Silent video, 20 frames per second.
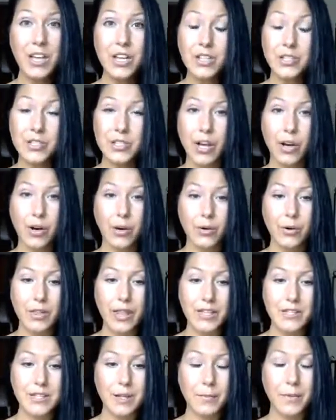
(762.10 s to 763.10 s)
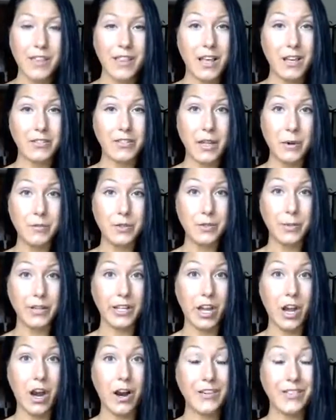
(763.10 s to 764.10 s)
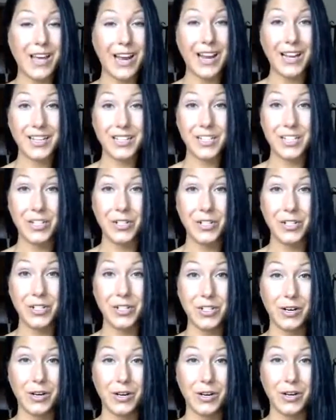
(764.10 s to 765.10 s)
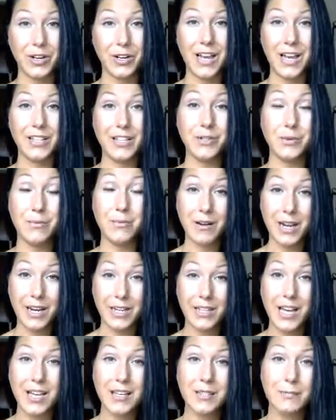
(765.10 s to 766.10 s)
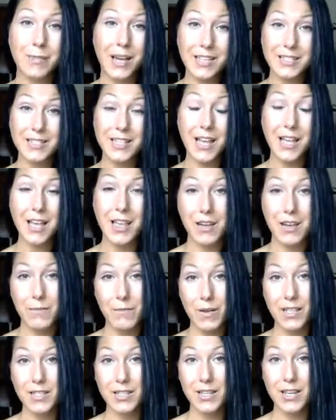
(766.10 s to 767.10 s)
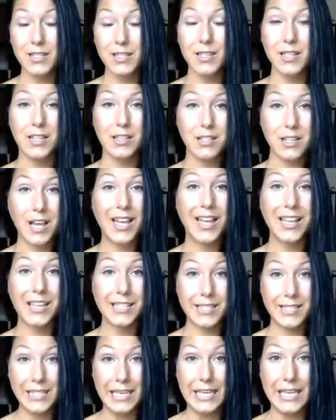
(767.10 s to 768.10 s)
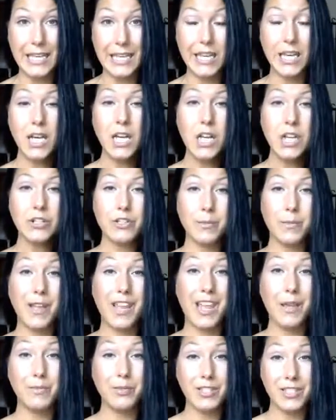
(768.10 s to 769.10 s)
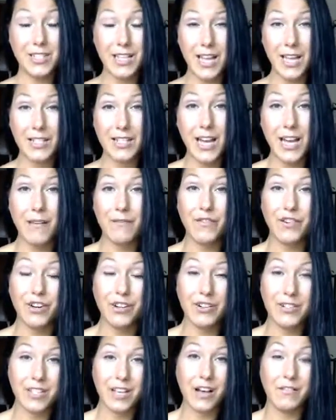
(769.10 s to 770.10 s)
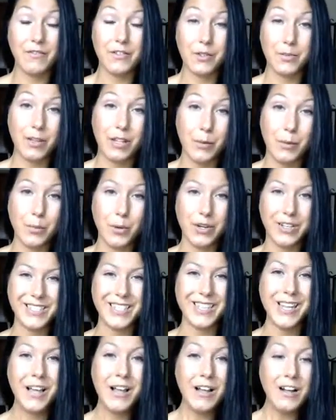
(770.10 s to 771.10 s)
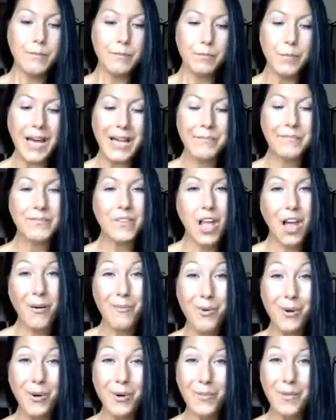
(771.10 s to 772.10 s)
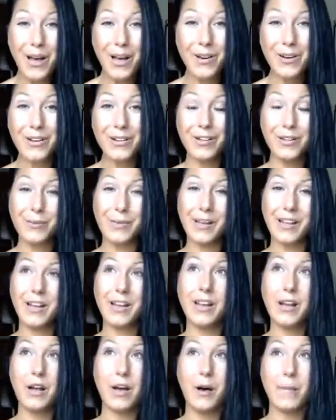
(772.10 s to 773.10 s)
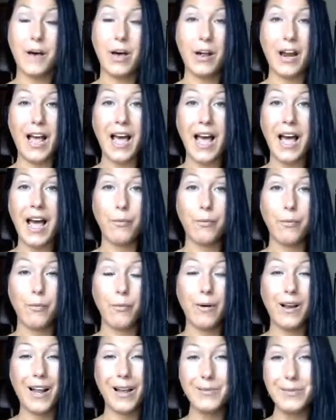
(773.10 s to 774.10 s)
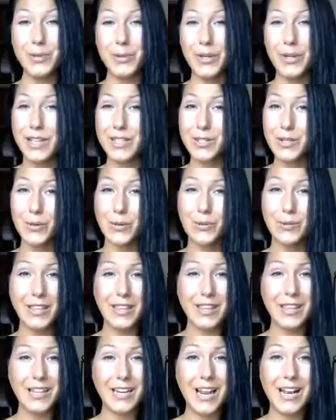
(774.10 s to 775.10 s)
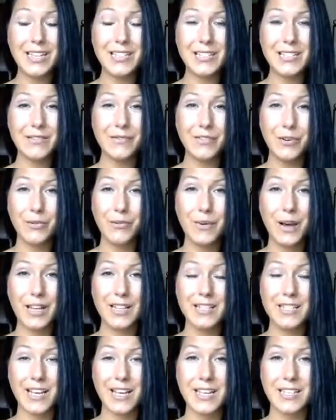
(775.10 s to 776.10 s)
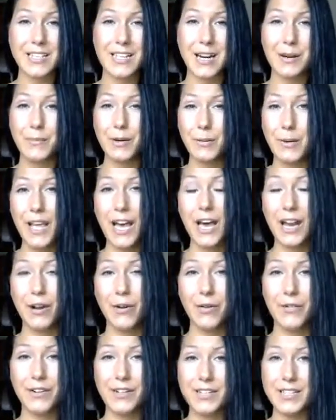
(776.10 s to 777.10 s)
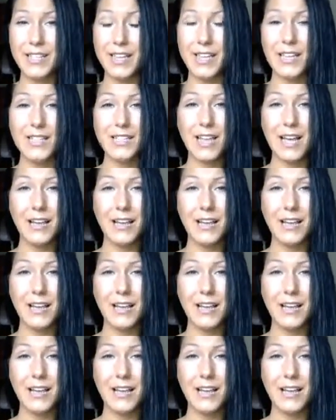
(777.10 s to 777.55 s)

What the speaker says: So that's something else that was really hard that I continue to work on. So mindset in business is key. So being able to take time for yourself is really important. But more about a little bit about what I'm doing. So within the next few months, like I said, I'm going to be heading overseas.